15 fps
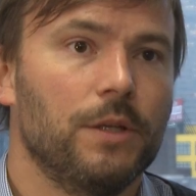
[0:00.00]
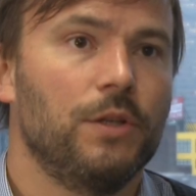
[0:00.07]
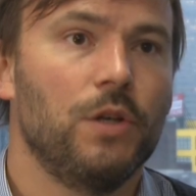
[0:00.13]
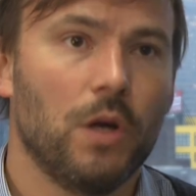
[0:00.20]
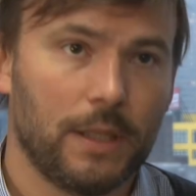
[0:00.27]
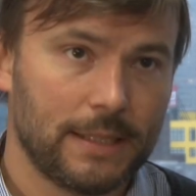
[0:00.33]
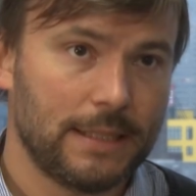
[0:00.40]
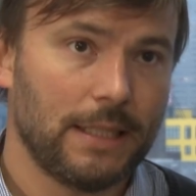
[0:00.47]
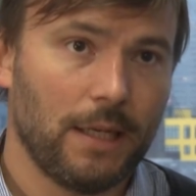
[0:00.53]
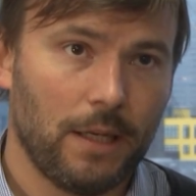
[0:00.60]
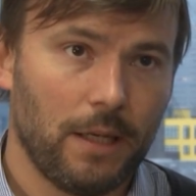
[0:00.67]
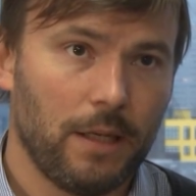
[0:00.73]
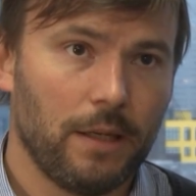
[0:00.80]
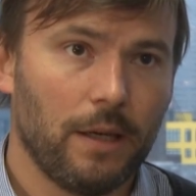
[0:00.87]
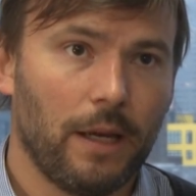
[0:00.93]
New York
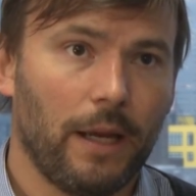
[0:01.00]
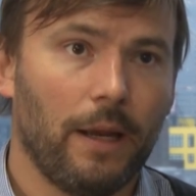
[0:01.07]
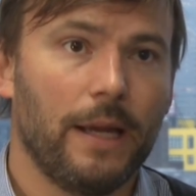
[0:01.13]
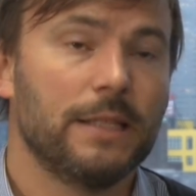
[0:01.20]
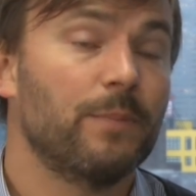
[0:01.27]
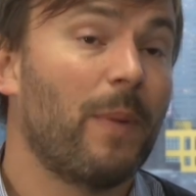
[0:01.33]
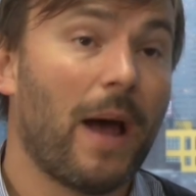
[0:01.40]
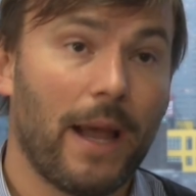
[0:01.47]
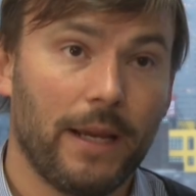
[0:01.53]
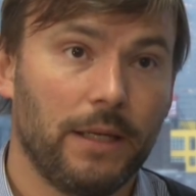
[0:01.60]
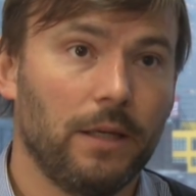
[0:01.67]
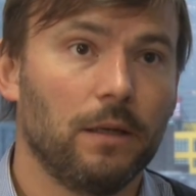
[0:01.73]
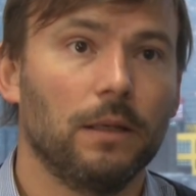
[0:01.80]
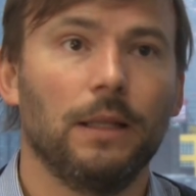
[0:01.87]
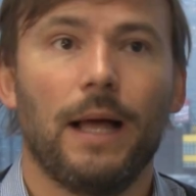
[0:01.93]
City uh, has
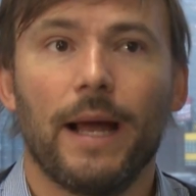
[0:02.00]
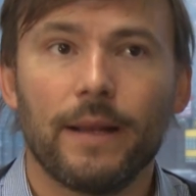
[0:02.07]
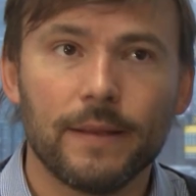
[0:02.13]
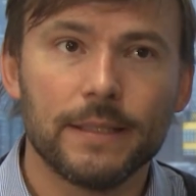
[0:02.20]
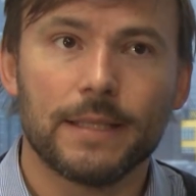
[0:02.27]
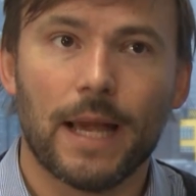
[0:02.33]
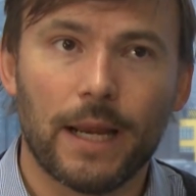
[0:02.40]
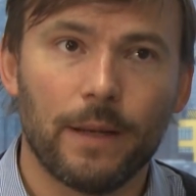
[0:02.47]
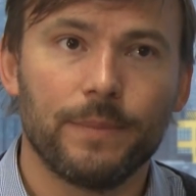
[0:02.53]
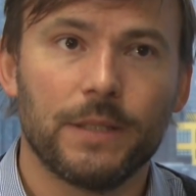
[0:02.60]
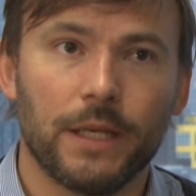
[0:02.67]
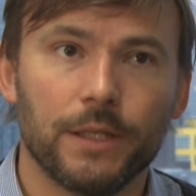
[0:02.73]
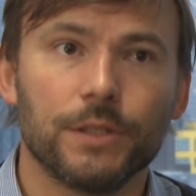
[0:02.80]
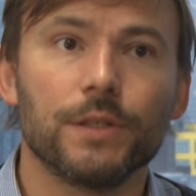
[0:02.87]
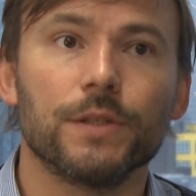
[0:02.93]
pioneered a lot of these
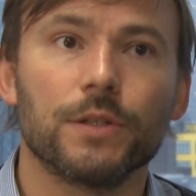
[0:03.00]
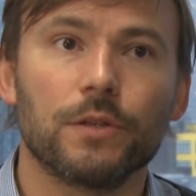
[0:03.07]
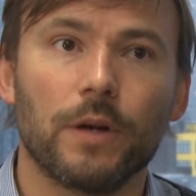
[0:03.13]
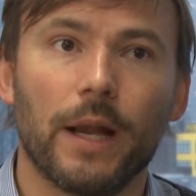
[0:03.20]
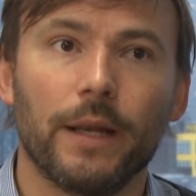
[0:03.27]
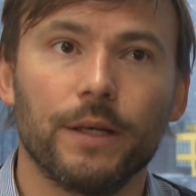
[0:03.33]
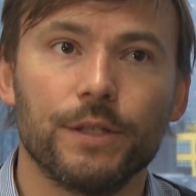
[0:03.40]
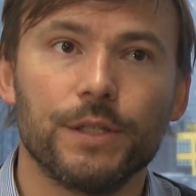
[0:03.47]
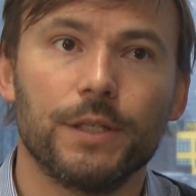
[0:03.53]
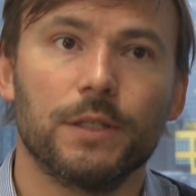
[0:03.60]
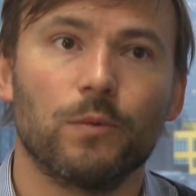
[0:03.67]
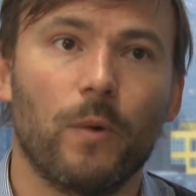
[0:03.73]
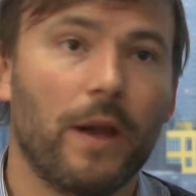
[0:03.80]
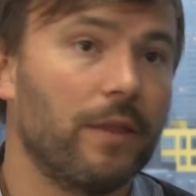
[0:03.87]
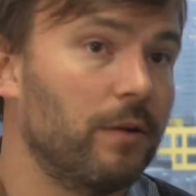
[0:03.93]
adaptation
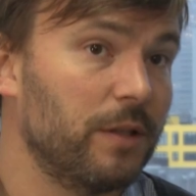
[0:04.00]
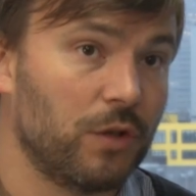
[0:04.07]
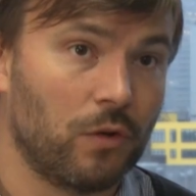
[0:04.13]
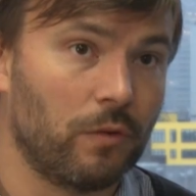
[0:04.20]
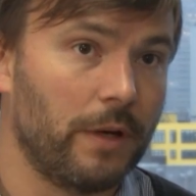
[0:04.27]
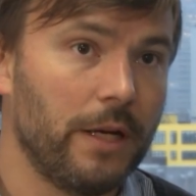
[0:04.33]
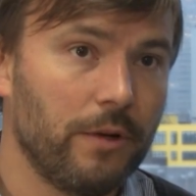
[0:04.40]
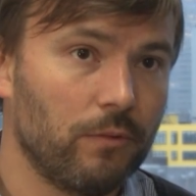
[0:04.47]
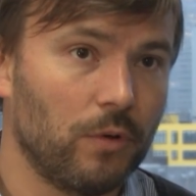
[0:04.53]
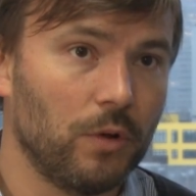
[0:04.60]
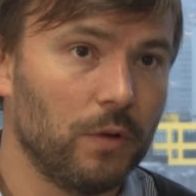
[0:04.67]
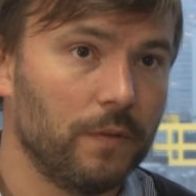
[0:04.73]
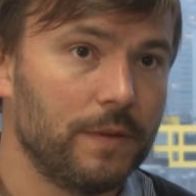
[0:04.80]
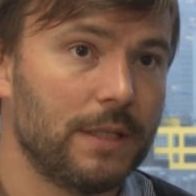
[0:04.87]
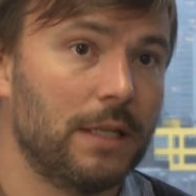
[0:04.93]
strategies, whether it's green
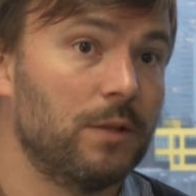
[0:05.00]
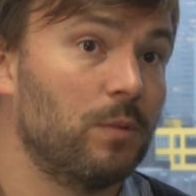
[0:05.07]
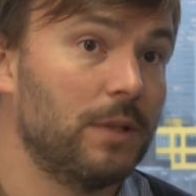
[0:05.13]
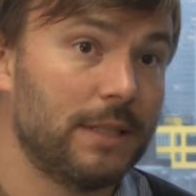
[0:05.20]
roofs, as we're